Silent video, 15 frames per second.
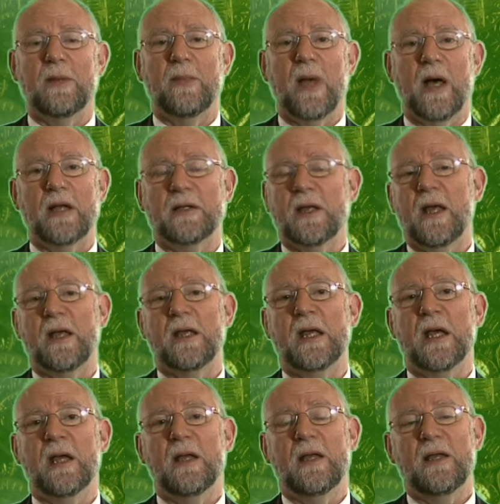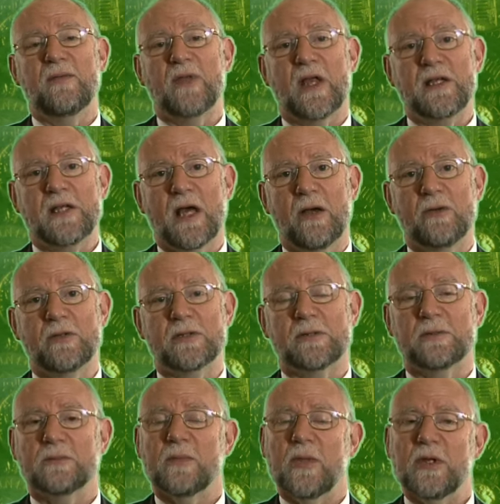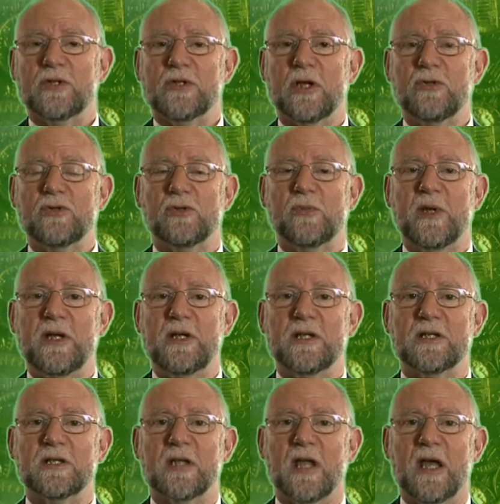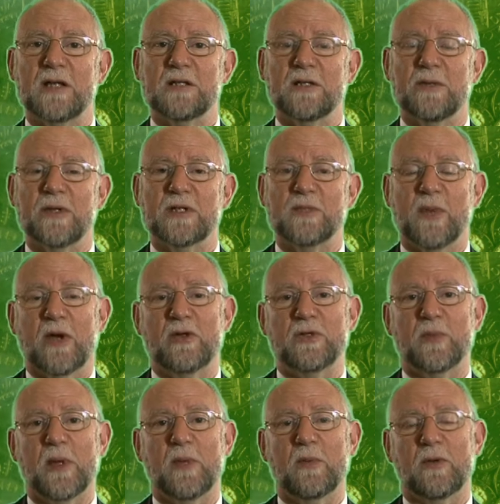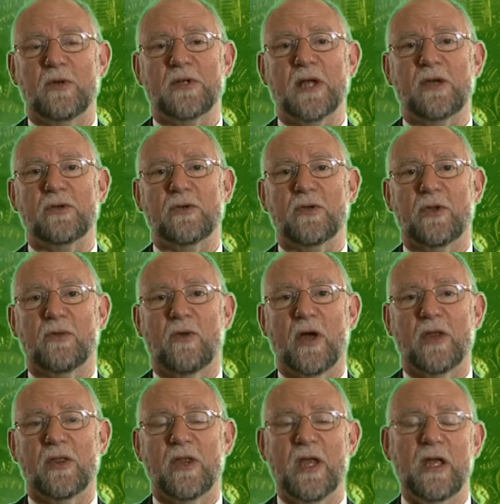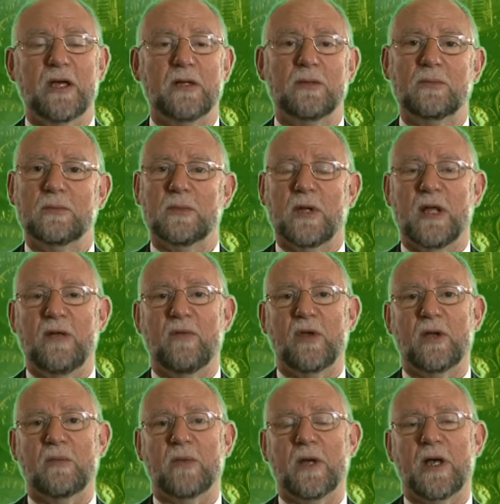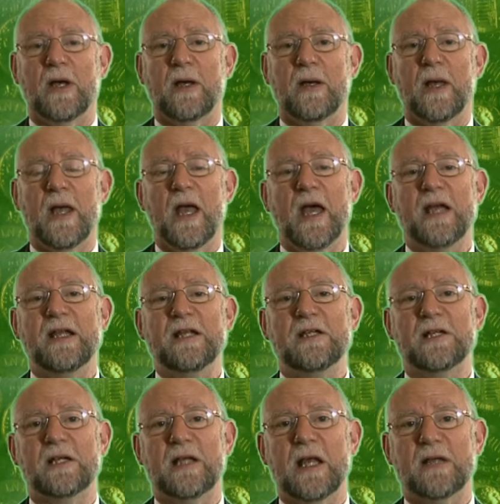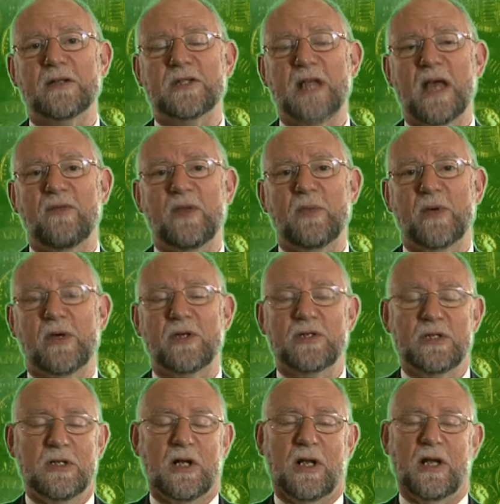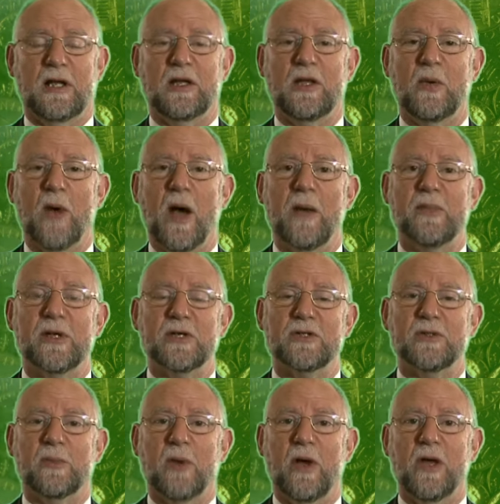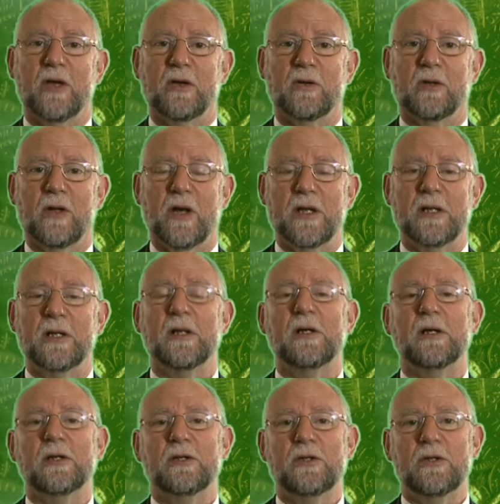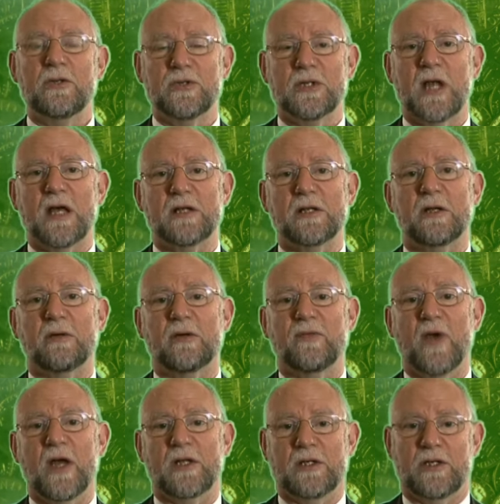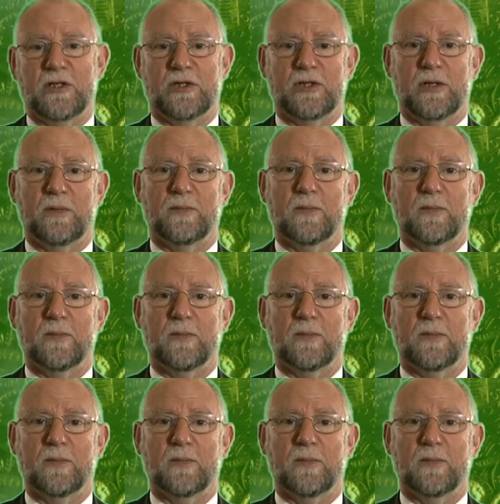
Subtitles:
But hey, if they don't, social media is there to expose people who don't do the right thing, and if you're an internet savvy person, clearly you are because you're buying online, use that to your advantage.